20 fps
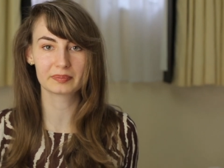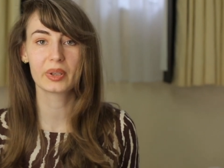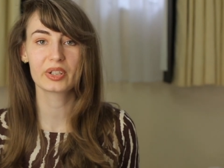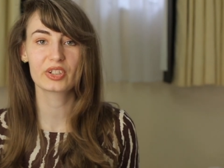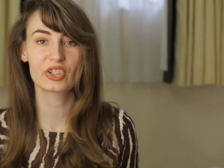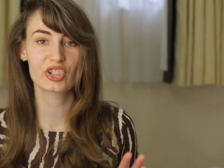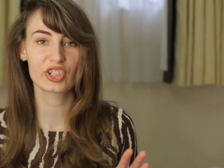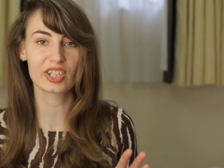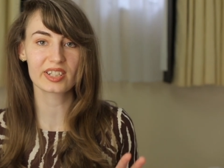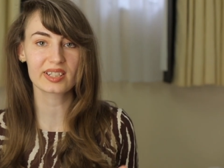
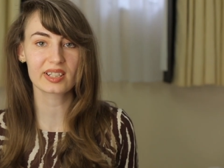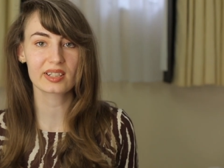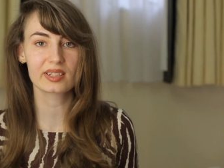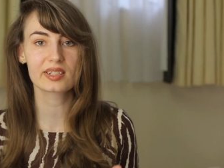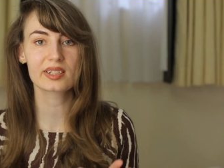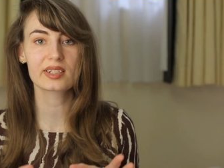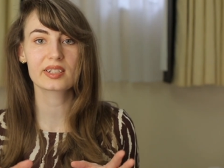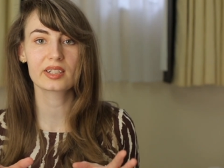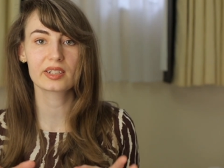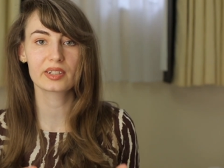But just
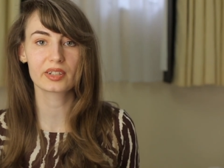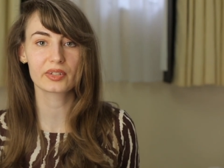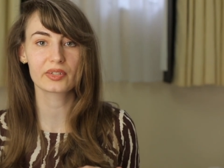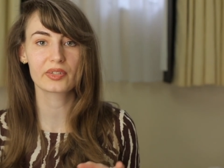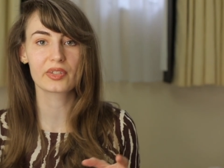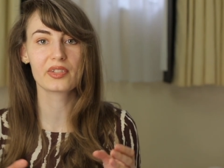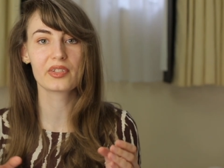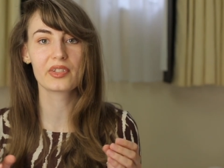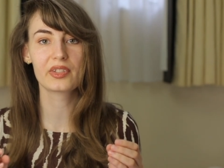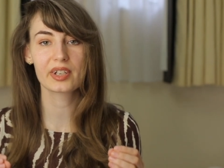consider
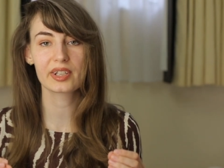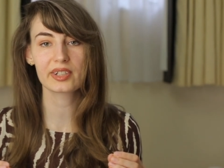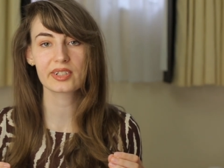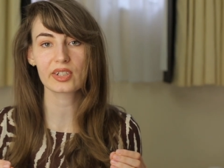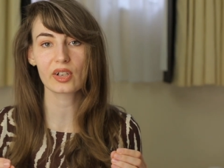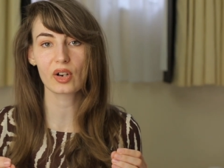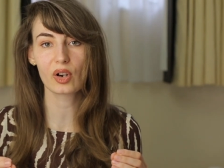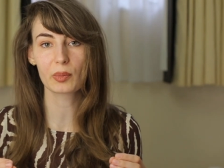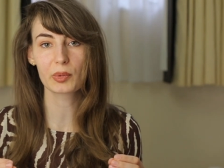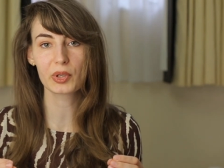
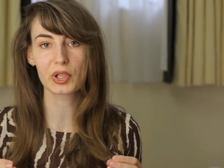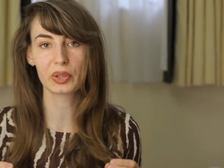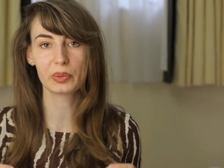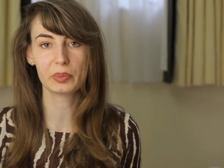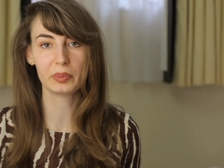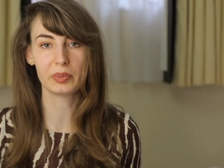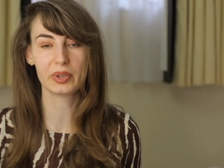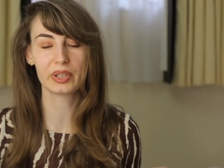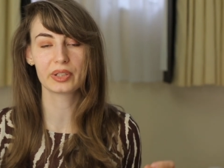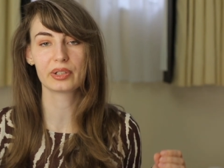this
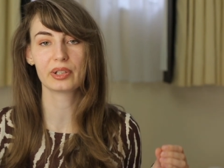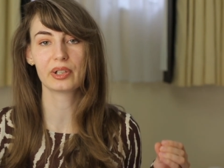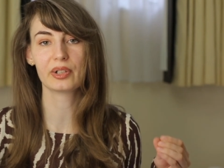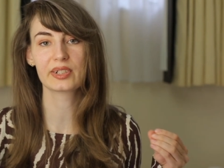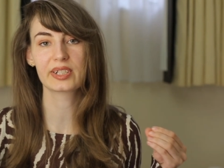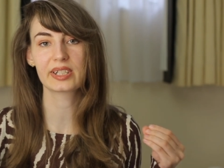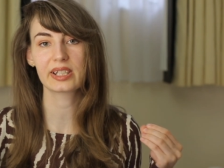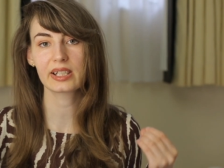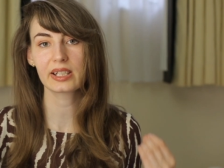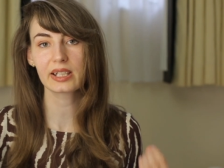option
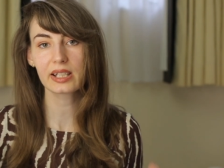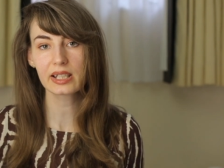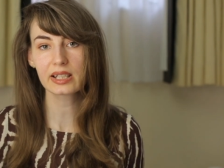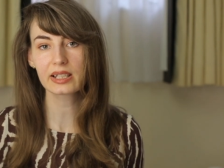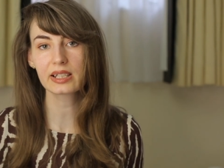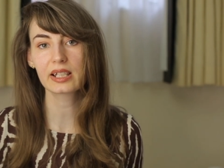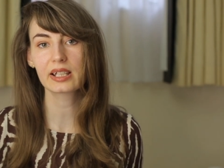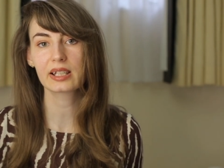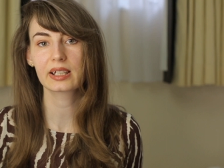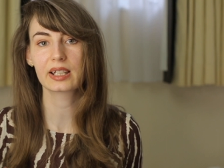because
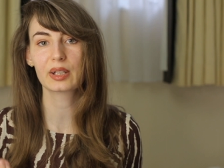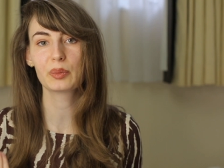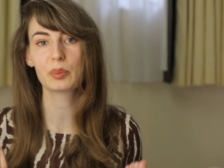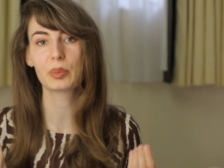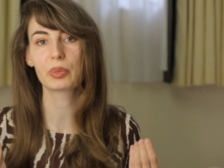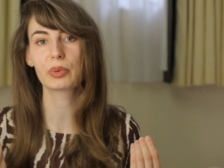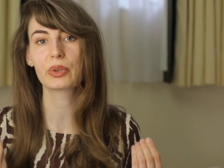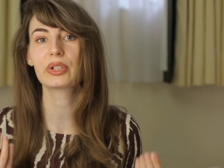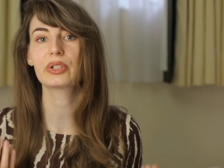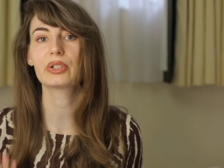it can
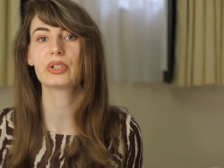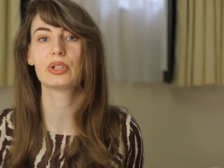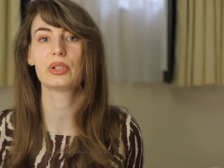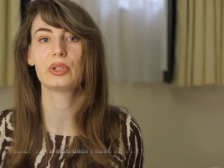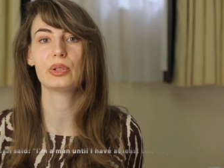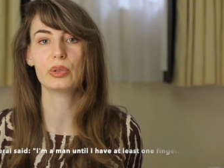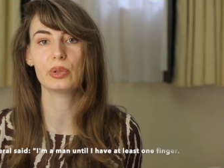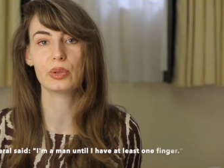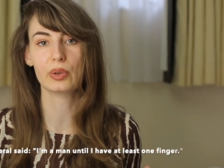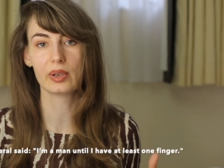bring
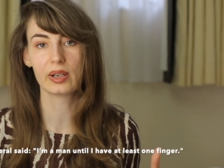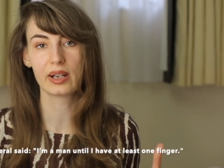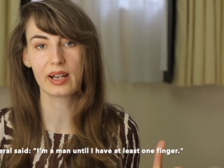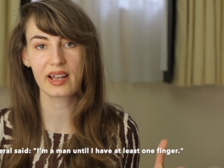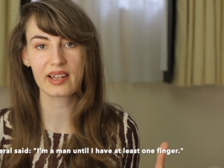you